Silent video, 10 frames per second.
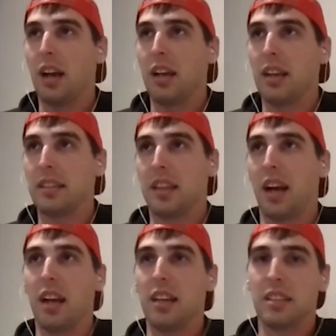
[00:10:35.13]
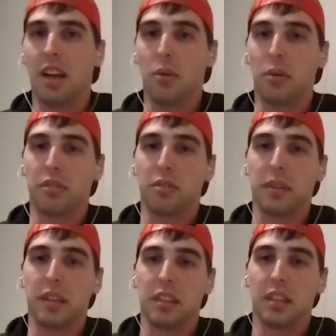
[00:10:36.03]
It's not work for
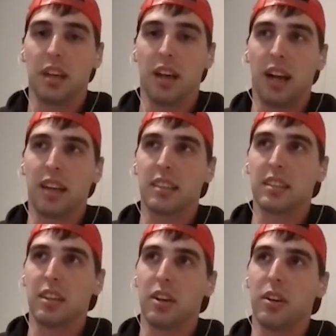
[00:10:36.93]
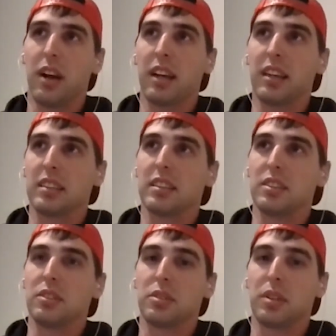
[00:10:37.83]
me. I get to go and I get
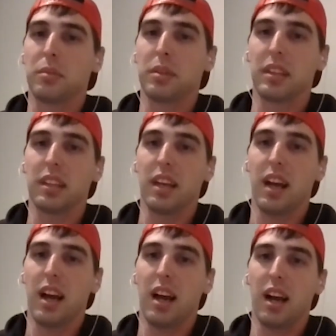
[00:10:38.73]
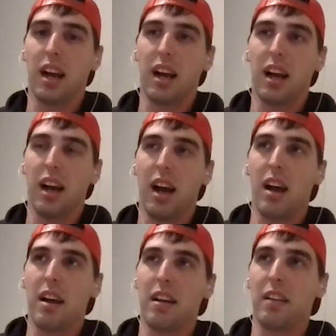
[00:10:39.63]
to do something that
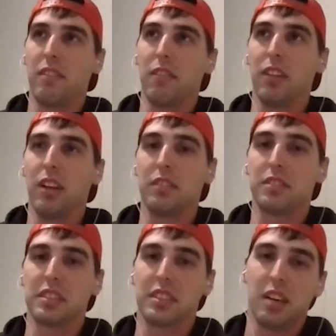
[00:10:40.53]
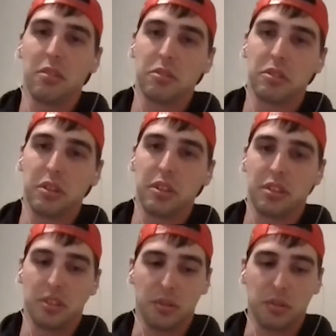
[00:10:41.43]
I have loved since I was 2
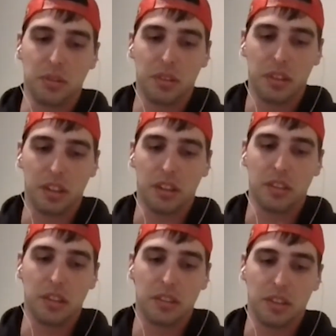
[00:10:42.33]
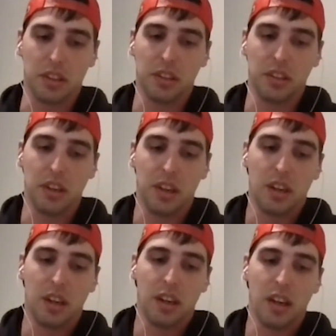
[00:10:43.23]
years old, so
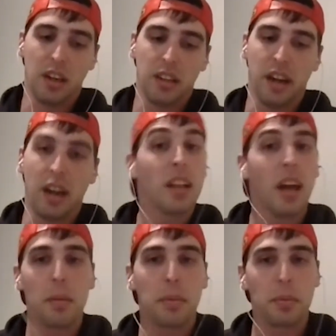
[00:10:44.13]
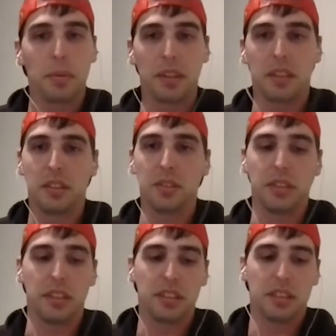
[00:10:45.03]
not a lot of people get to do
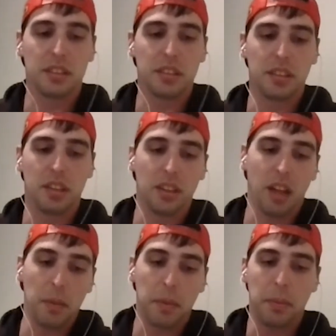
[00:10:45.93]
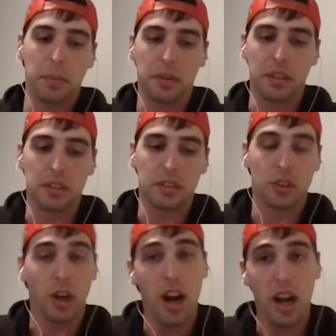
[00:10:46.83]
this. A lot of people can
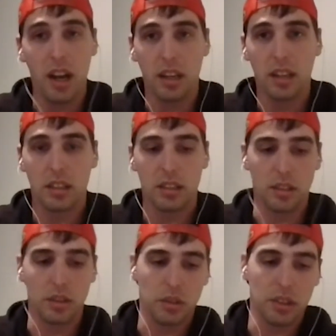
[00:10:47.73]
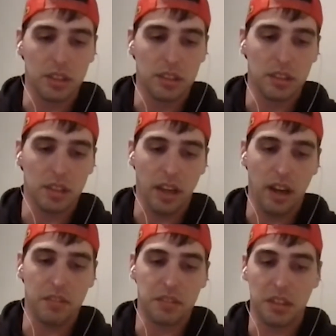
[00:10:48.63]
try to do this. And
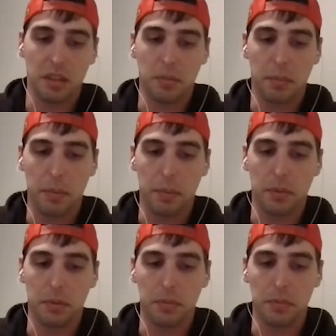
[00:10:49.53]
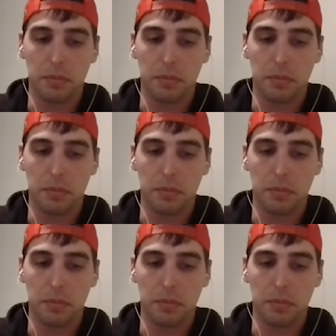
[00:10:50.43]
I've seen people,